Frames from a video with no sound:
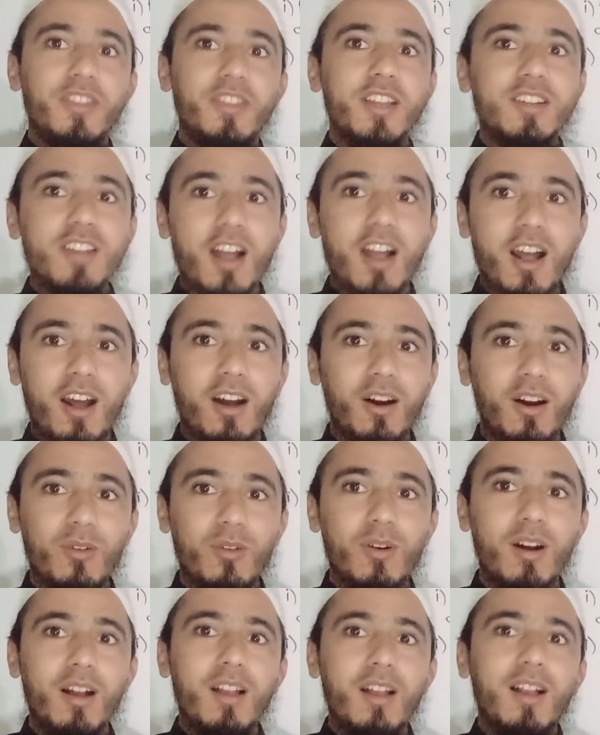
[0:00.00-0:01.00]
that's
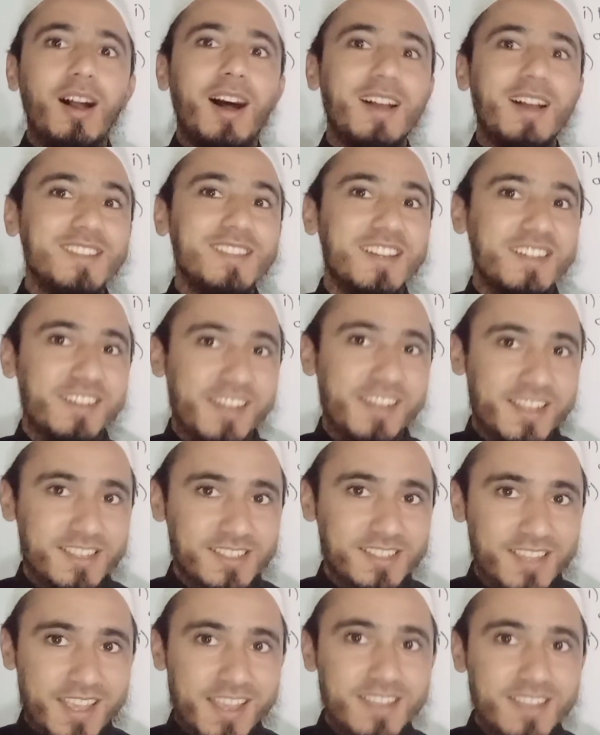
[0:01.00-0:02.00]
how a
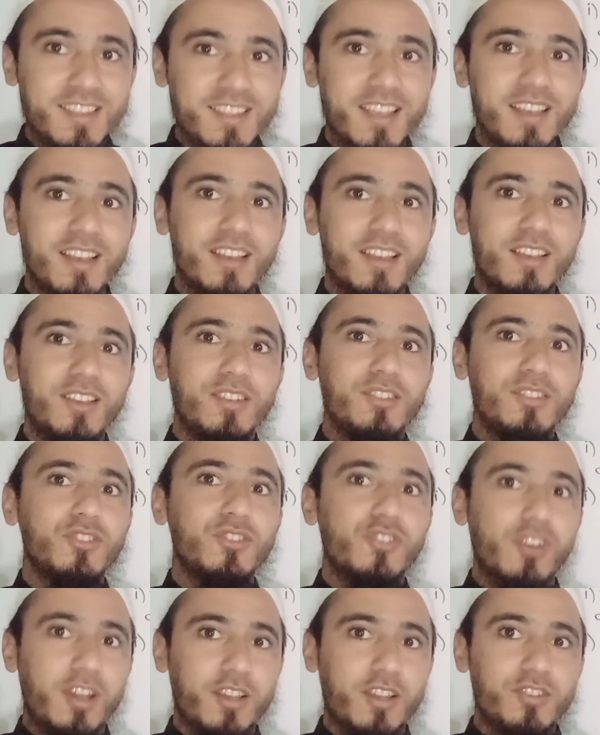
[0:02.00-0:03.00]
sentence is
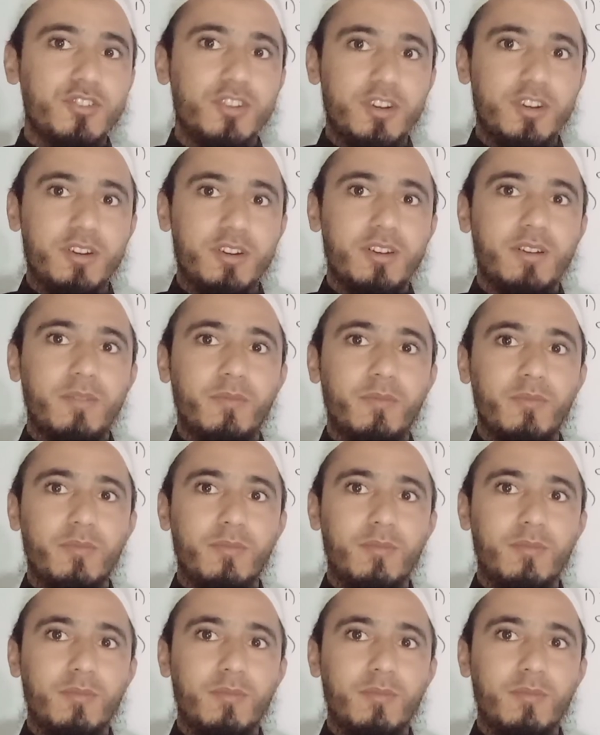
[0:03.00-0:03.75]
structured.